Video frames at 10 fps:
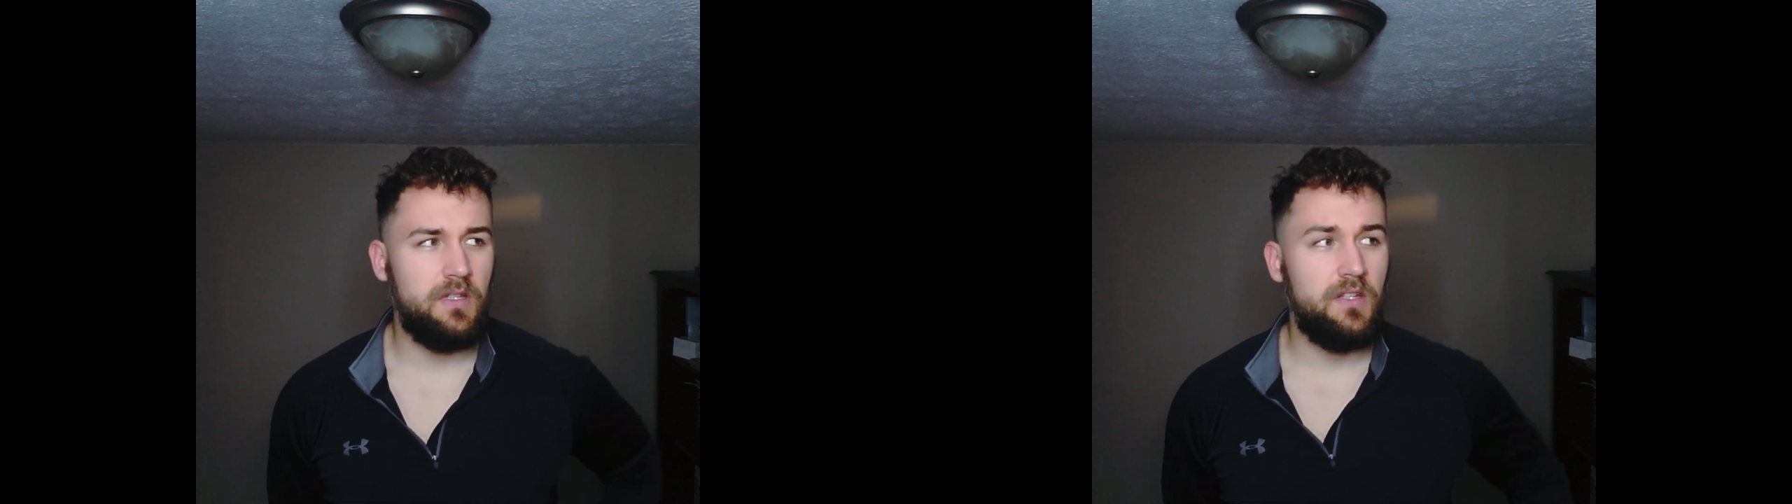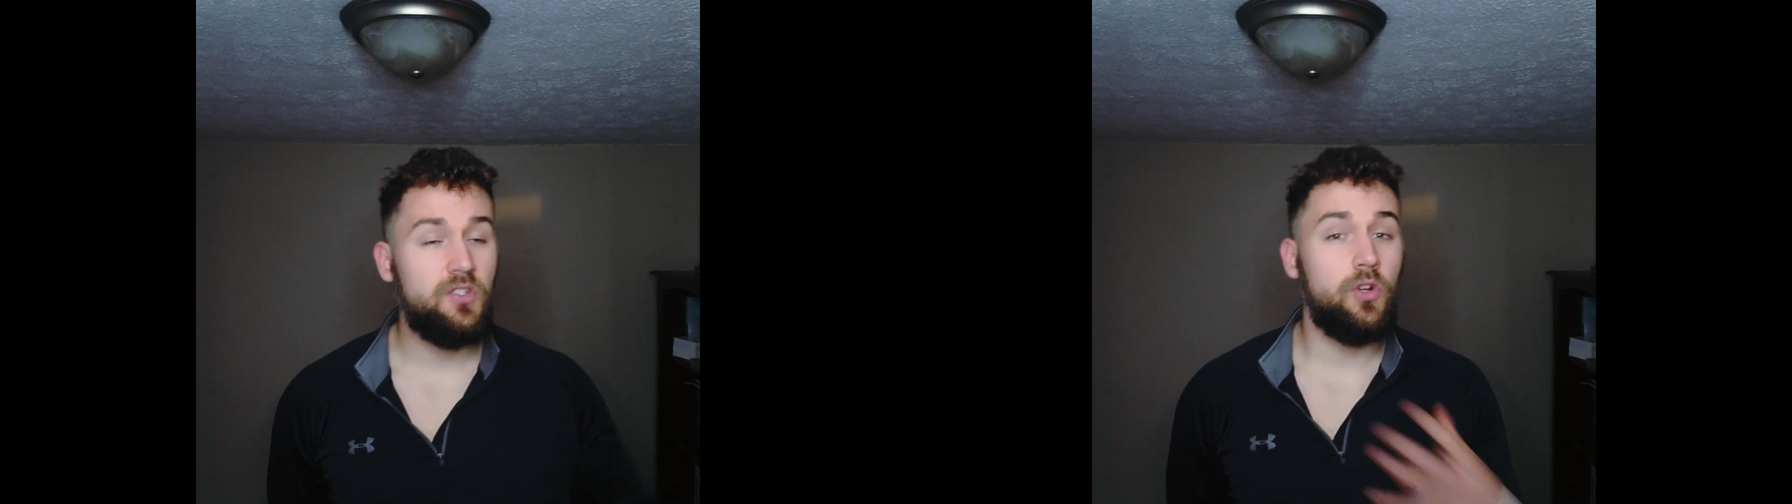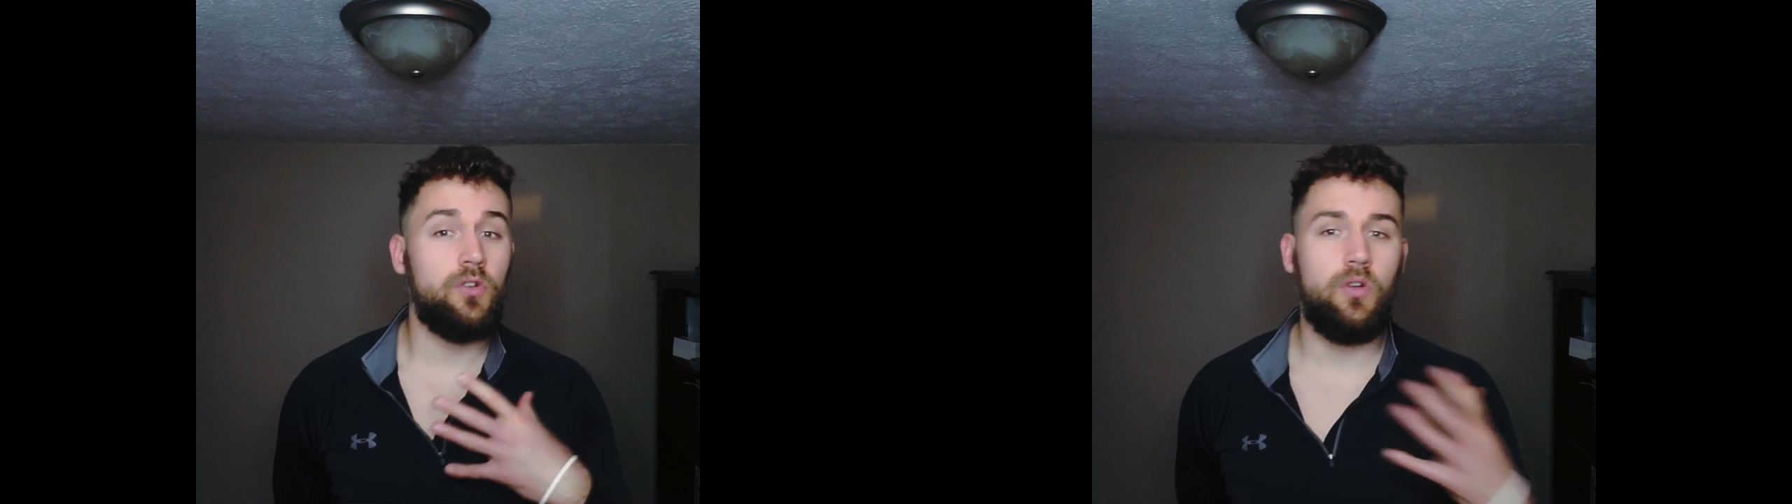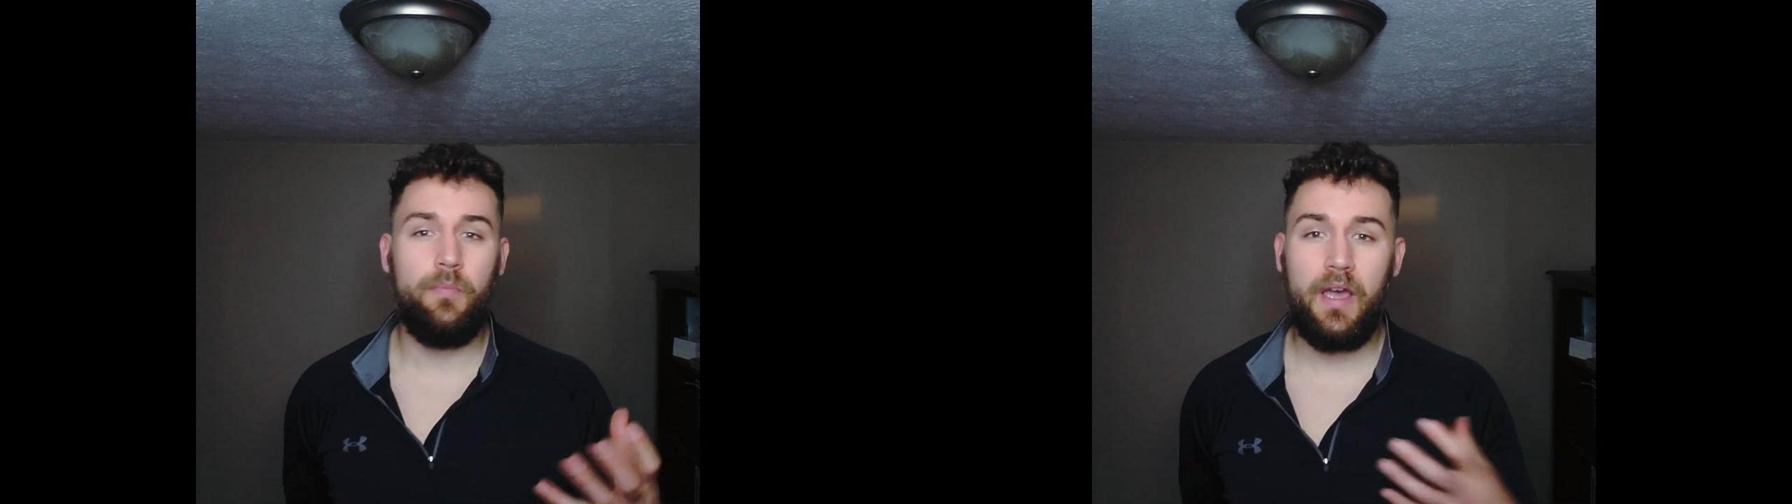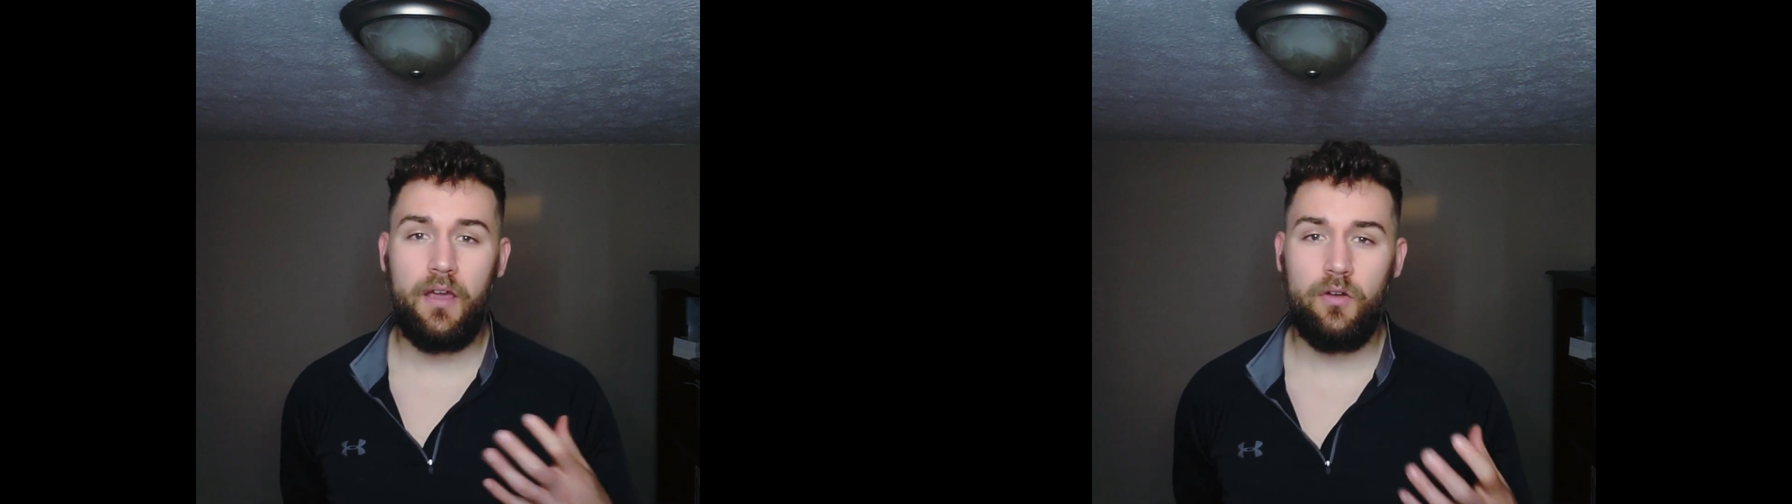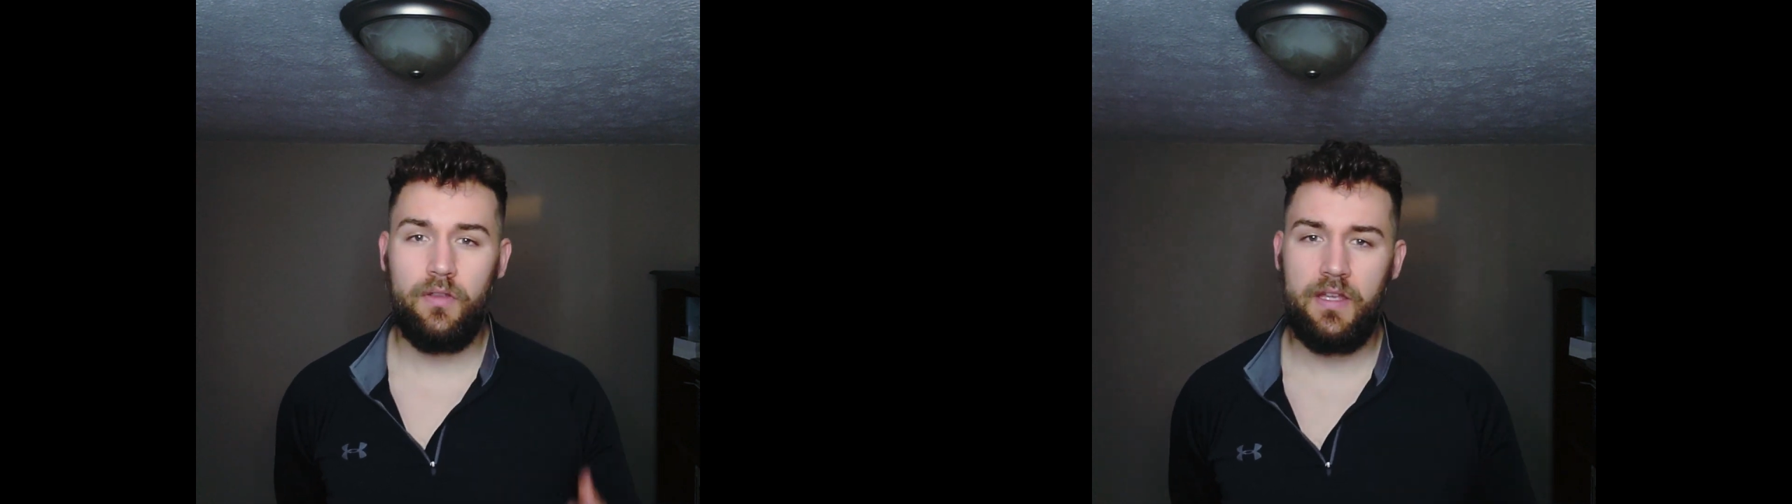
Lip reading: internal battle